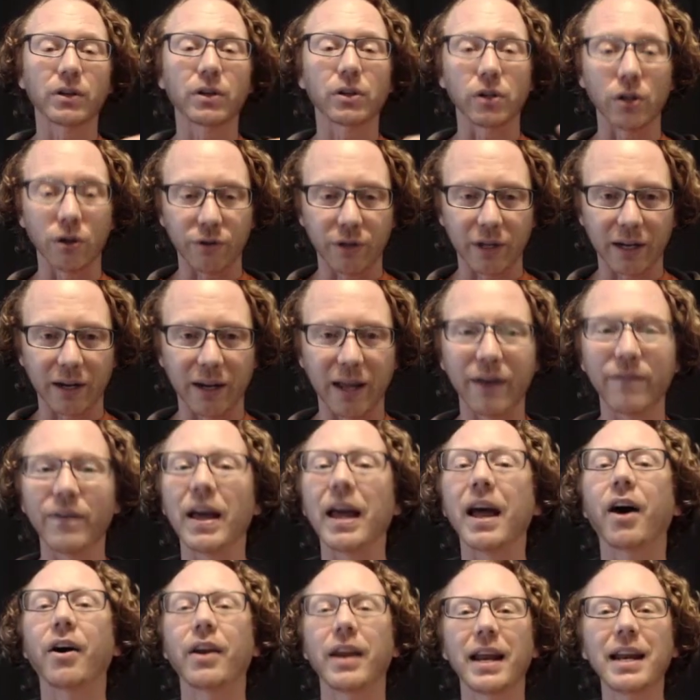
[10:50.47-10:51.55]
clothing
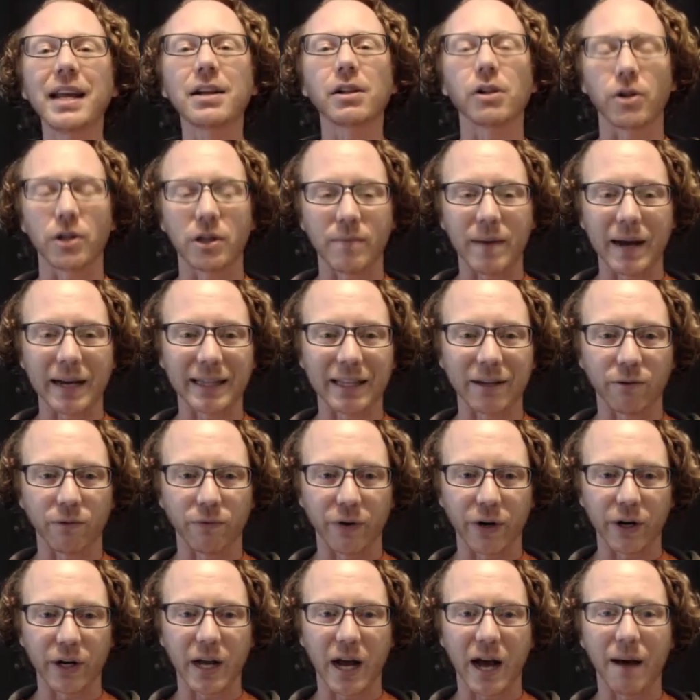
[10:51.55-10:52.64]
back then were
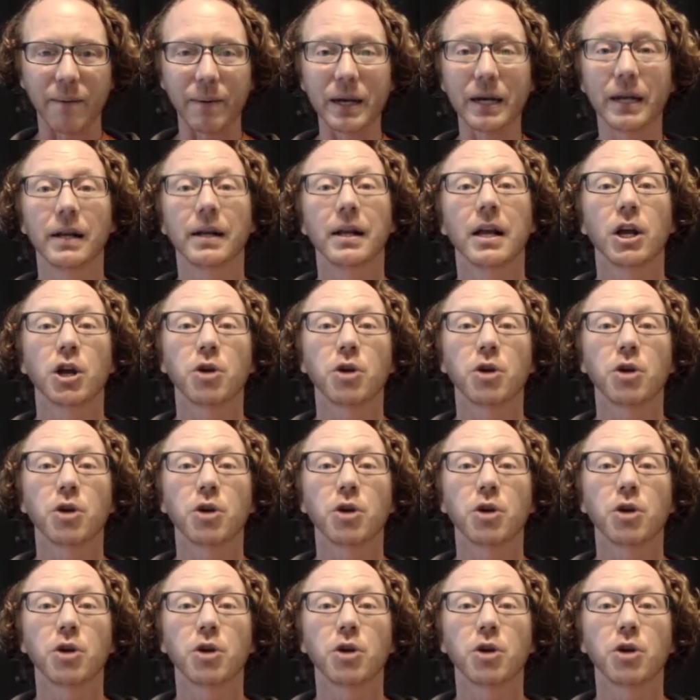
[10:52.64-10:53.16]
very common.